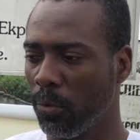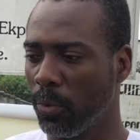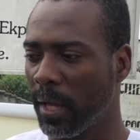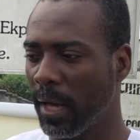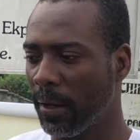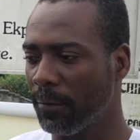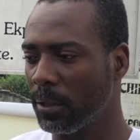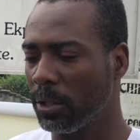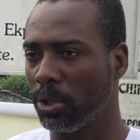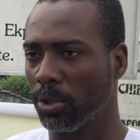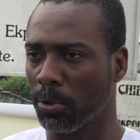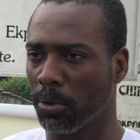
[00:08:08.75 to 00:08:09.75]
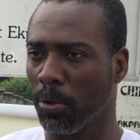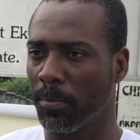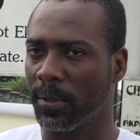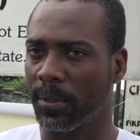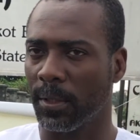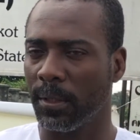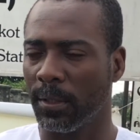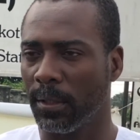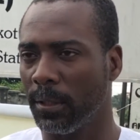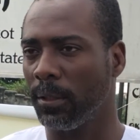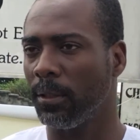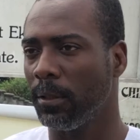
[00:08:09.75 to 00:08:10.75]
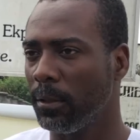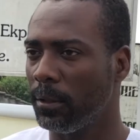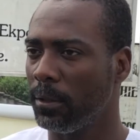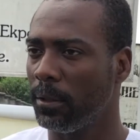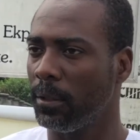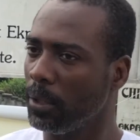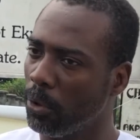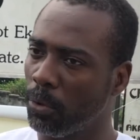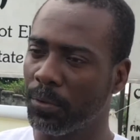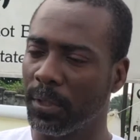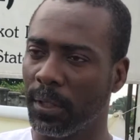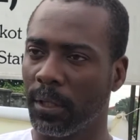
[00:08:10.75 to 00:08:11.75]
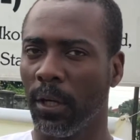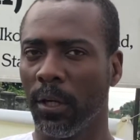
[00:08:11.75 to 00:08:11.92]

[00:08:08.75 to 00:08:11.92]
we are having these shortcomings in the whole thing.